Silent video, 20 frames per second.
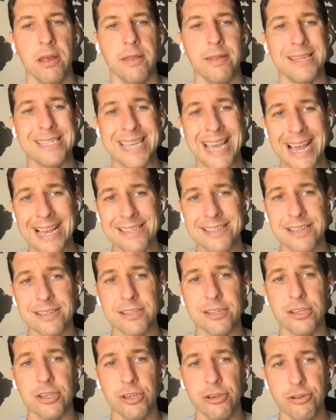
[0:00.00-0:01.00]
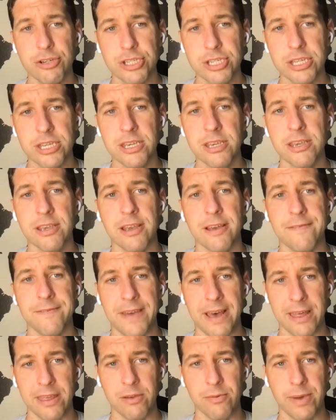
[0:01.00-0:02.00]
This asset's usually
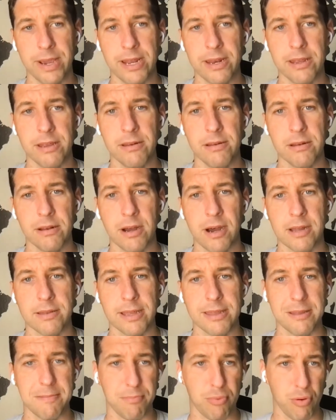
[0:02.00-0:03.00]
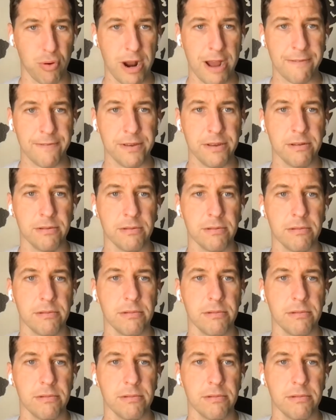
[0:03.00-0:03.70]
evaluated on the profit